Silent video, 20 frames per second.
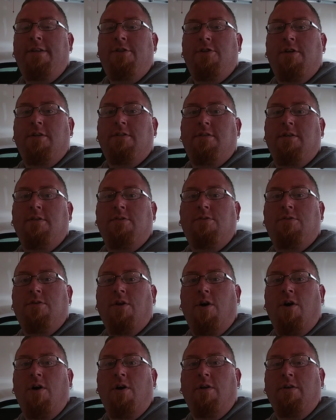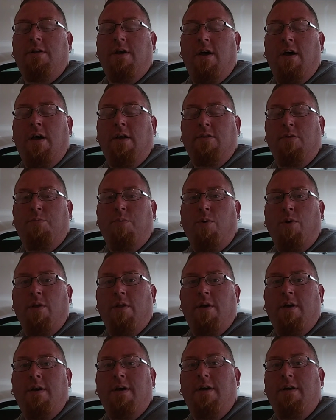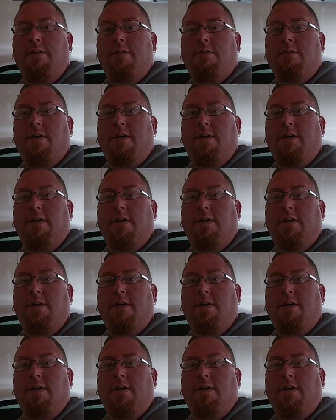just installed the Borla